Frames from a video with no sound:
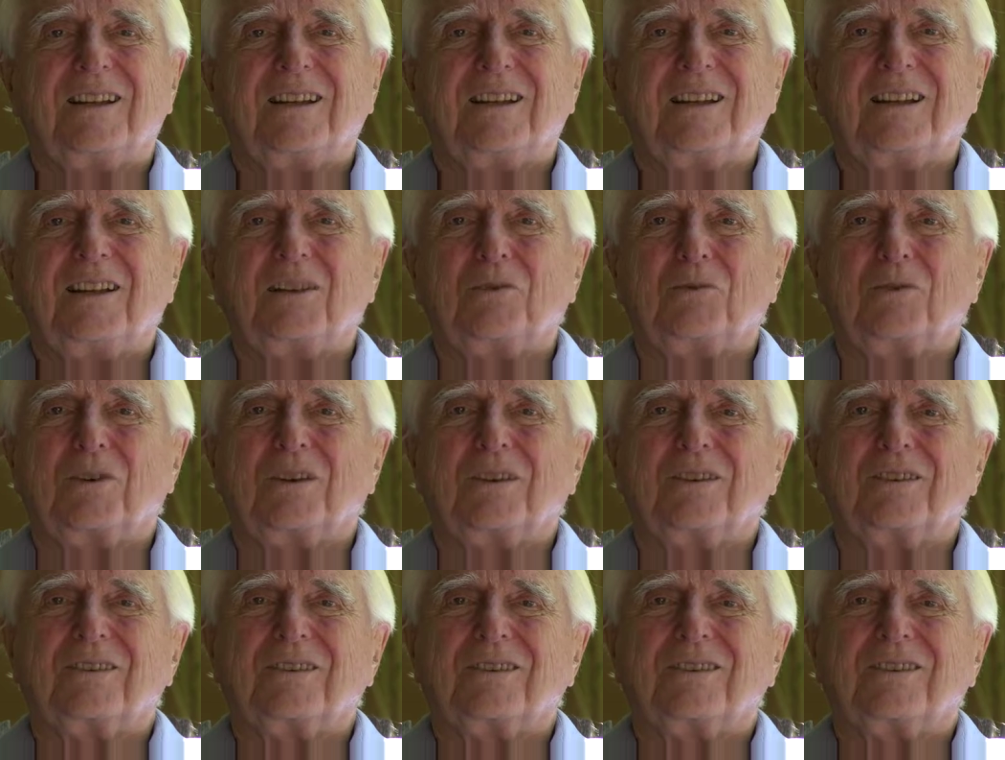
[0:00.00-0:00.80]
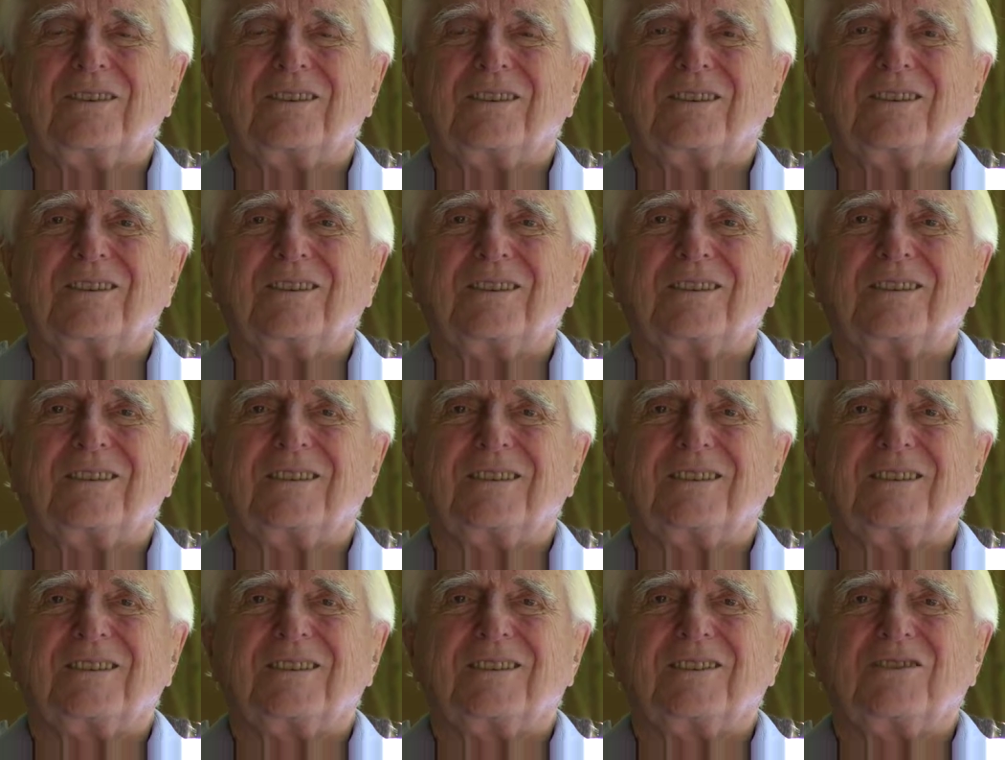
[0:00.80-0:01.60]
anyway,
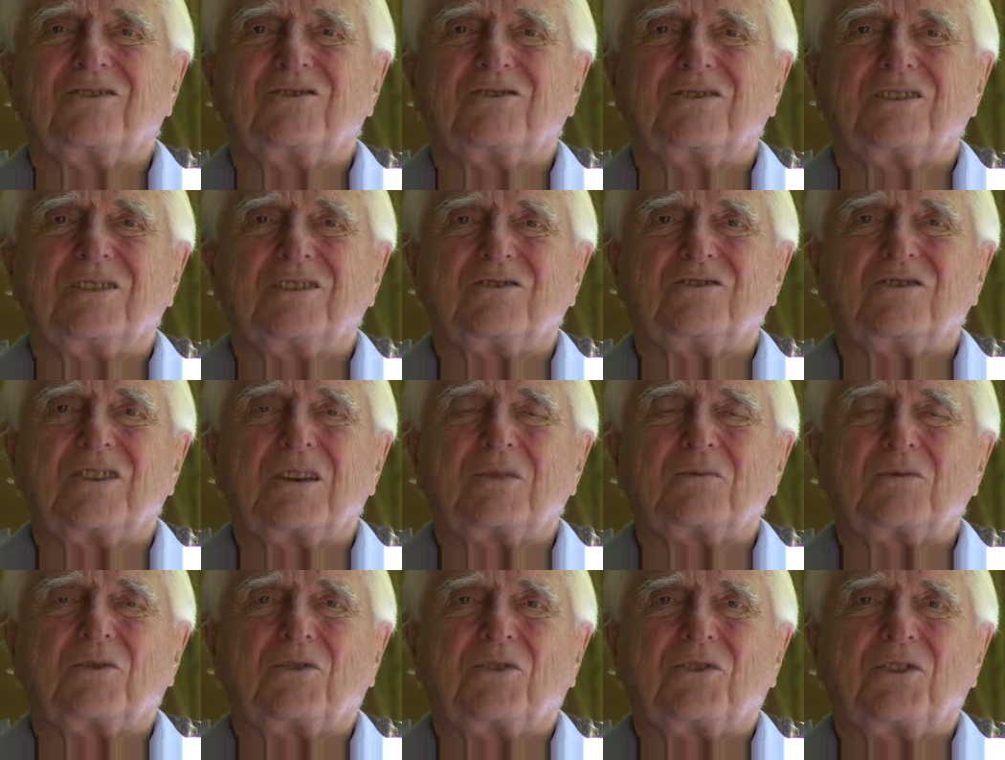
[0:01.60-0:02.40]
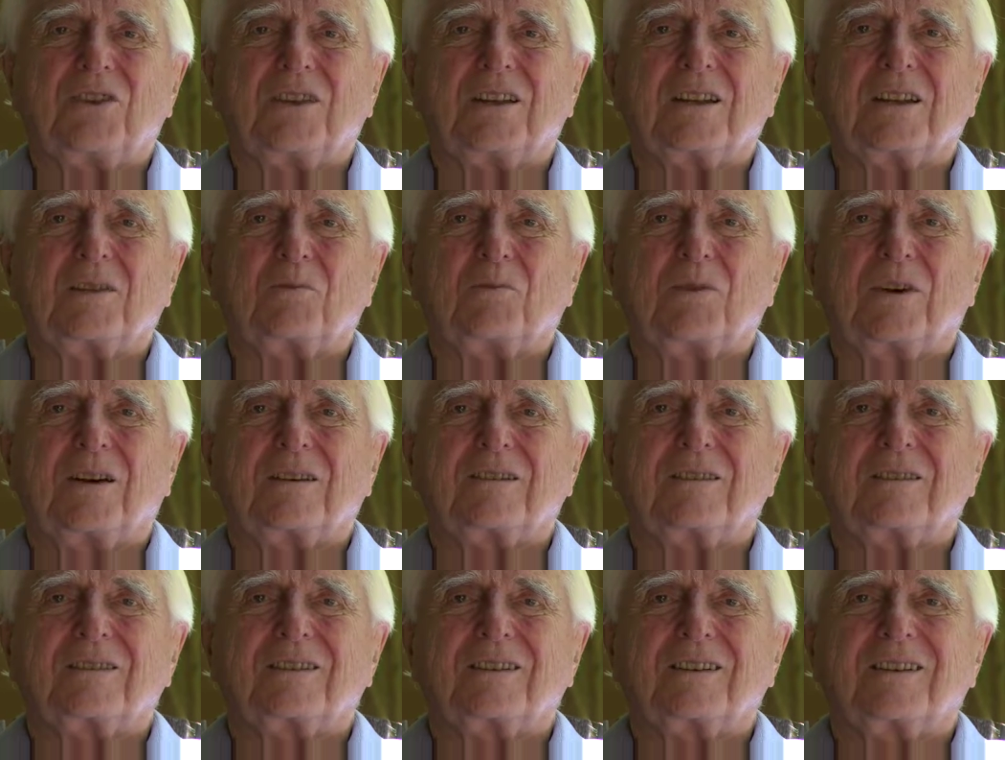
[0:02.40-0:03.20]
the general thing about